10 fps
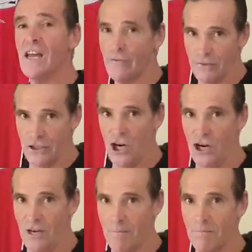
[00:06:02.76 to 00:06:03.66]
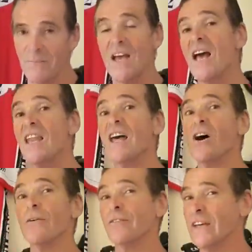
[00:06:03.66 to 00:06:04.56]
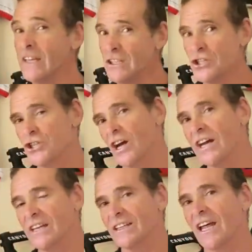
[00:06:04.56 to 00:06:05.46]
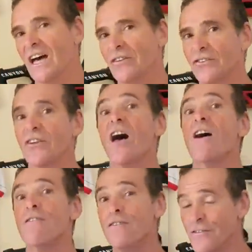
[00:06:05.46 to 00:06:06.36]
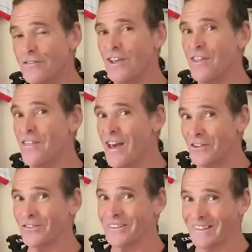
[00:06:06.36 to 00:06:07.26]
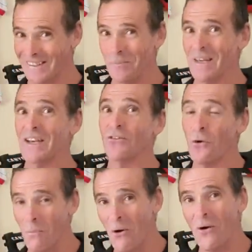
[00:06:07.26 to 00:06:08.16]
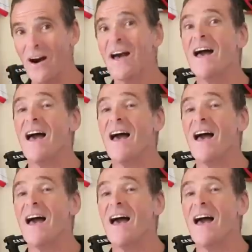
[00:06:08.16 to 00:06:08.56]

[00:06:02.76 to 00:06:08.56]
every time. Now, if each chain lasts 15,000 kilometers or more,